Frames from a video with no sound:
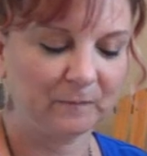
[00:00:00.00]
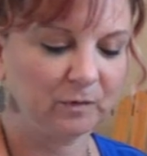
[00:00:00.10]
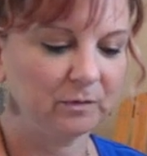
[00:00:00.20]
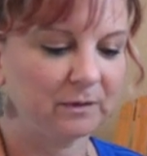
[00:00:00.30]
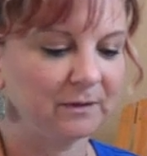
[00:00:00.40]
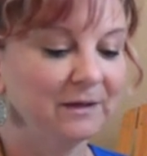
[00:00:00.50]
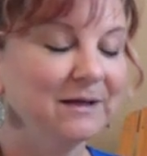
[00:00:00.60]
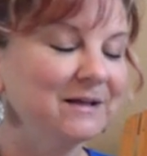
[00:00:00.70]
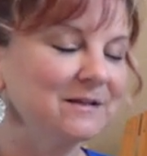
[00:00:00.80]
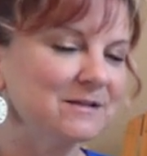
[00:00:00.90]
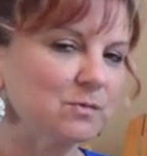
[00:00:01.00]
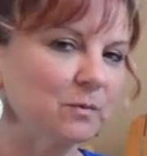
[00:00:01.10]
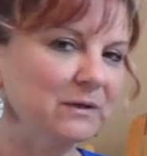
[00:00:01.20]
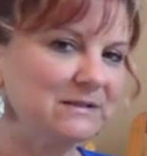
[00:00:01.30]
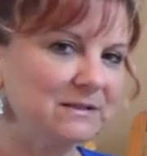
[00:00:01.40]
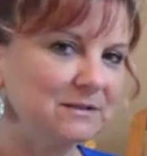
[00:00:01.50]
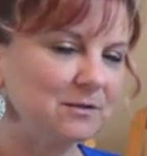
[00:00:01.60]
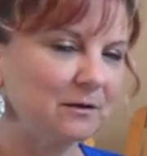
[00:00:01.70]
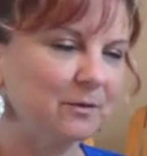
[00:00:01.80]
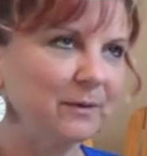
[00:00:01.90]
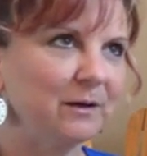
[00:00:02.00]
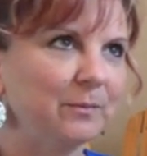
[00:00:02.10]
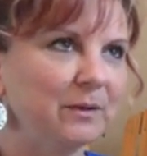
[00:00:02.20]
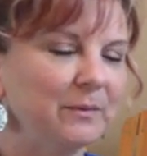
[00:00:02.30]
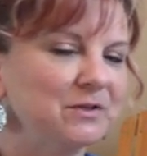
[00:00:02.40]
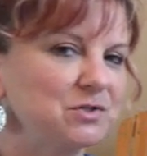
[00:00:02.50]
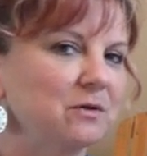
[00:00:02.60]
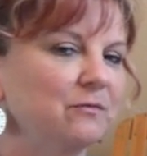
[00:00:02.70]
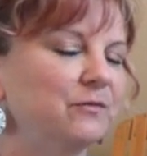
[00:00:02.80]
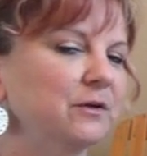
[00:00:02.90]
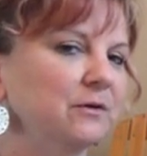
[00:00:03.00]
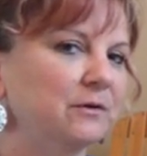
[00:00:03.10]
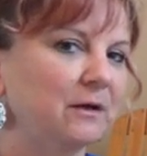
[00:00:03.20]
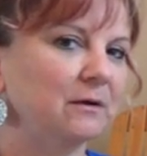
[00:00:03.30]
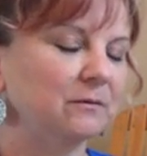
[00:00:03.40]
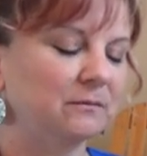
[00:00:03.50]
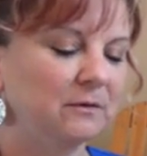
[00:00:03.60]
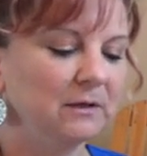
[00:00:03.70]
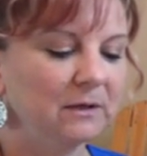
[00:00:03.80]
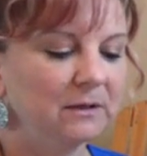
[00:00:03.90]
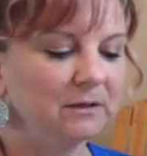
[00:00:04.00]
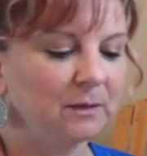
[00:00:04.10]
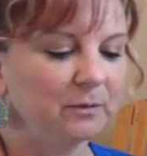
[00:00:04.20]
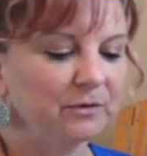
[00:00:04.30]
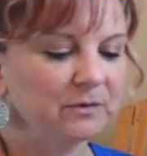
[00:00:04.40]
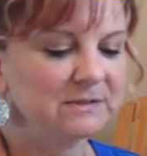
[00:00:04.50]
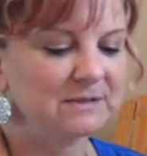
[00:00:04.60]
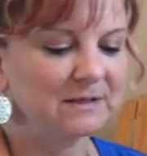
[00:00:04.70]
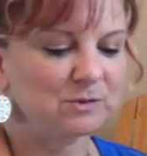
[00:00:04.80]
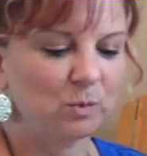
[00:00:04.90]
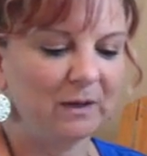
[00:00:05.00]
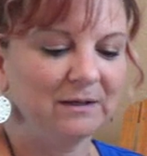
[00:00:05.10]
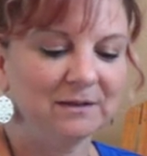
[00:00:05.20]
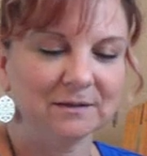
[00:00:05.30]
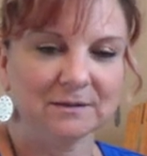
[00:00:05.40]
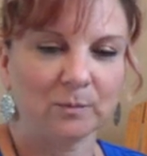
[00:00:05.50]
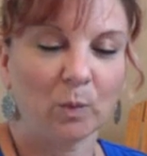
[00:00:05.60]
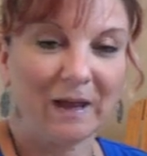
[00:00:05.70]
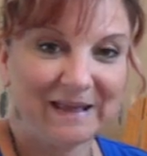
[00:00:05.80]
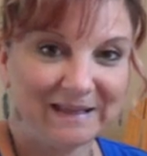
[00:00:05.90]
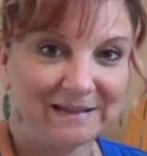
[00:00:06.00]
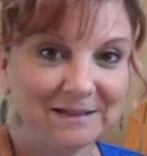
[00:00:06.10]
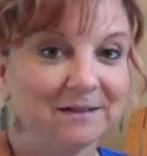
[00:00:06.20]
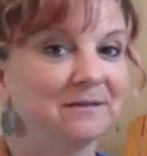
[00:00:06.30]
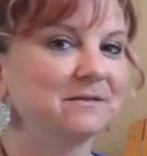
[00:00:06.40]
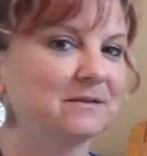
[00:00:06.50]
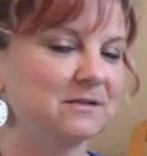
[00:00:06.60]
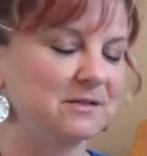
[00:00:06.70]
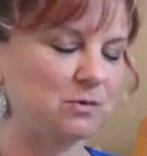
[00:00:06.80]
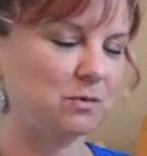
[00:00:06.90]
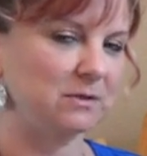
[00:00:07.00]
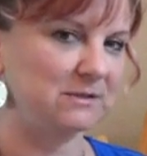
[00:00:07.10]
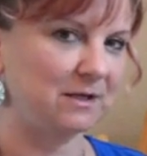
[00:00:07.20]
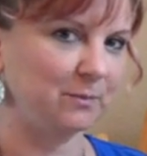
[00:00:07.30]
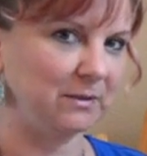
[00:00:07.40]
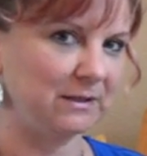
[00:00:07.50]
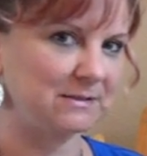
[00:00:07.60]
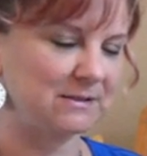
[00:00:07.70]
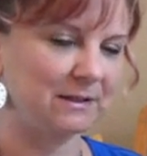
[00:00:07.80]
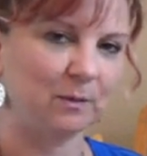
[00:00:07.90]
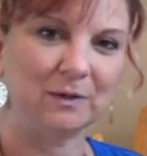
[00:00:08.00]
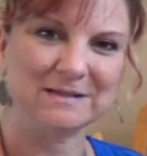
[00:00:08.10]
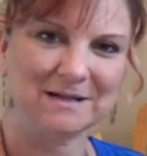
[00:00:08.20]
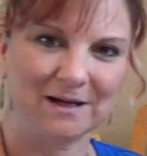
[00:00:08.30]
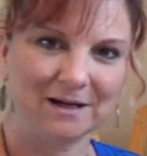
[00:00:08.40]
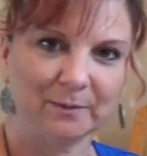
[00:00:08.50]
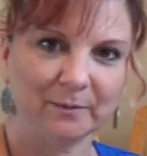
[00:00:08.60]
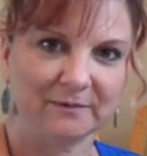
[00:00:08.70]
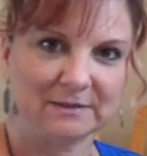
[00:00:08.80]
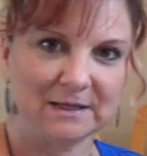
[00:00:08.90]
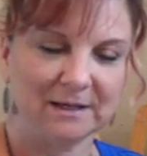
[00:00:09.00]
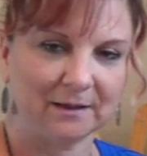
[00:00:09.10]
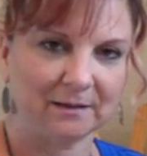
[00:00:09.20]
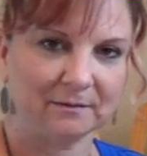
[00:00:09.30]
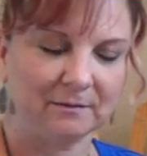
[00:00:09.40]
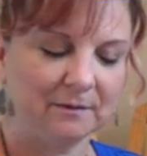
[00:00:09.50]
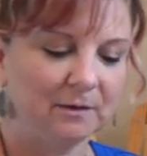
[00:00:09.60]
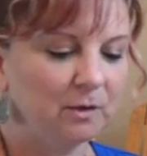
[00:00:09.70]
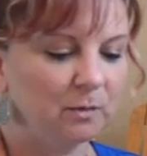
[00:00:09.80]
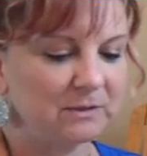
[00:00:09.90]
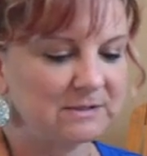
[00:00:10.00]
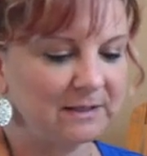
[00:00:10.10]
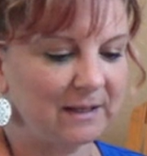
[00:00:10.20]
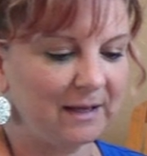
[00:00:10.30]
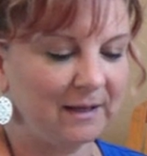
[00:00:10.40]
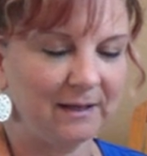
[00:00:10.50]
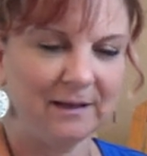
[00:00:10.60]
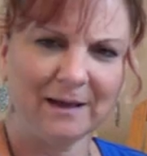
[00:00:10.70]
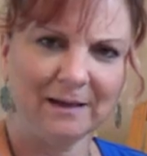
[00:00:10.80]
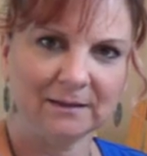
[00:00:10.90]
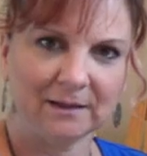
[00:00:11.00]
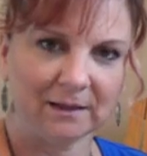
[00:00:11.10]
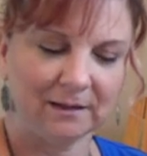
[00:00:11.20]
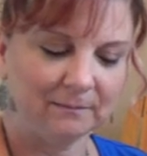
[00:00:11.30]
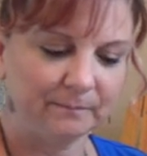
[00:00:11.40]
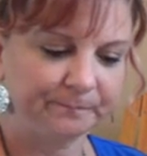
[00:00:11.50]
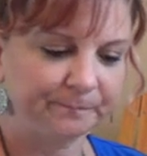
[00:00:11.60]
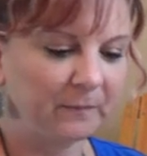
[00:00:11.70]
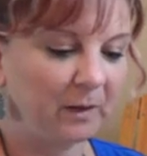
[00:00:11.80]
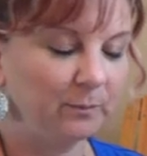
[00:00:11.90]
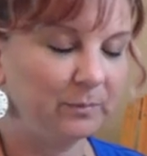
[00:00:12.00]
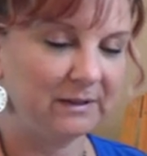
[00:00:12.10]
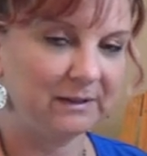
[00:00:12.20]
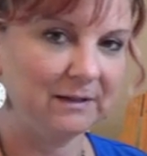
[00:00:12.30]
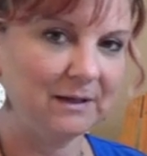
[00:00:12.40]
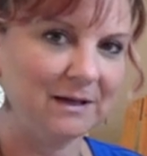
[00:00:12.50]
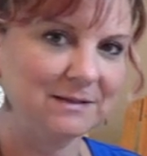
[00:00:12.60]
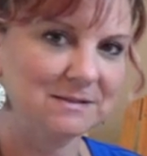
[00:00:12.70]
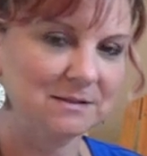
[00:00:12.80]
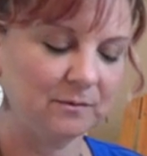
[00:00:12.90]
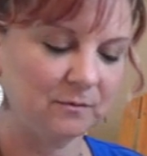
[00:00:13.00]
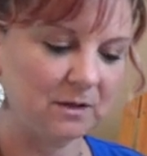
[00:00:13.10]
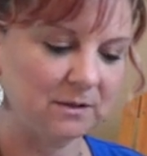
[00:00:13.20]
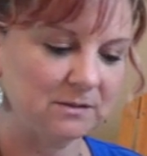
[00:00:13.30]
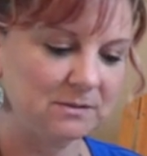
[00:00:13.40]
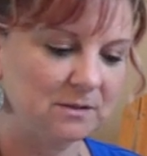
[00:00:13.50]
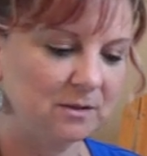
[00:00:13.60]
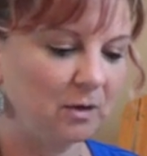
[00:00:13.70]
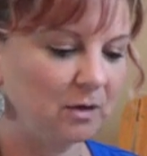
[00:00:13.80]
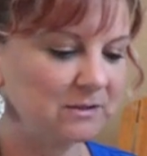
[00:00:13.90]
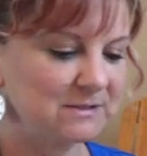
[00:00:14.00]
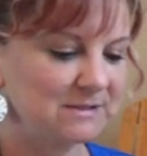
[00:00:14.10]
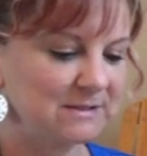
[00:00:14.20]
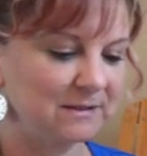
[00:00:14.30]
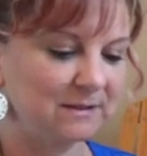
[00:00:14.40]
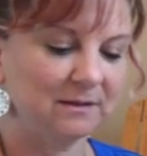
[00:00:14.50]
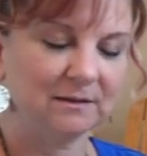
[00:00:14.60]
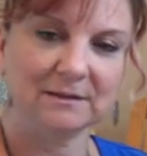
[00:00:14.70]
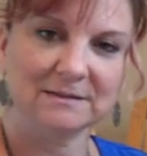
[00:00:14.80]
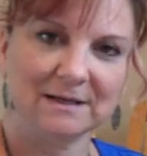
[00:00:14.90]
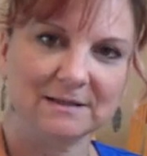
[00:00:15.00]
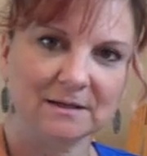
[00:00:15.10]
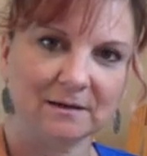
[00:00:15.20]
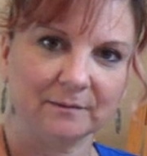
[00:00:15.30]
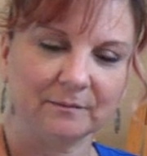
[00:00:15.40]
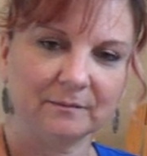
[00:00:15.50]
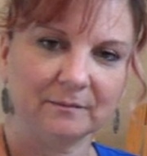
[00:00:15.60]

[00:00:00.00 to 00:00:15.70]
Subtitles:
Good. This one we didn't talk about, but I bet you can figure it out. Number 3 says, when did the story take place? Like what time of the day? Was it A, at night, B, at sunrise, or C, in the daytime?